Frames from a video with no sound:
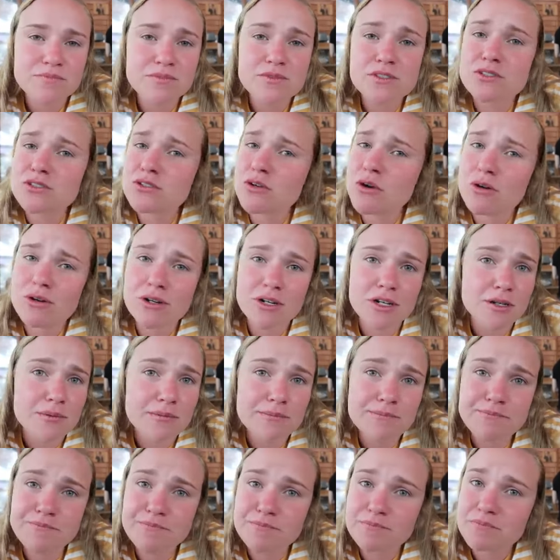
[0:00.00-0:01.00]
It's so
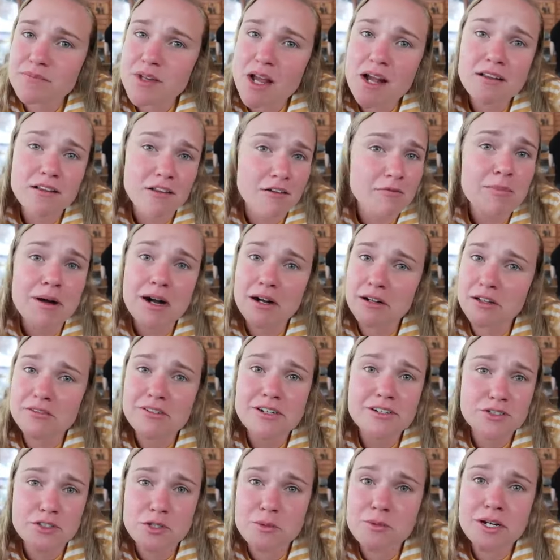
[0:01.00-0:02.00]
good. I love
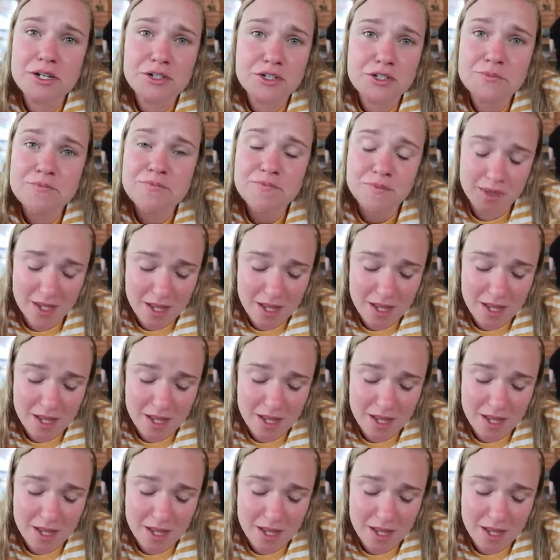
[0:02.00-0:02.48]
baklava so much.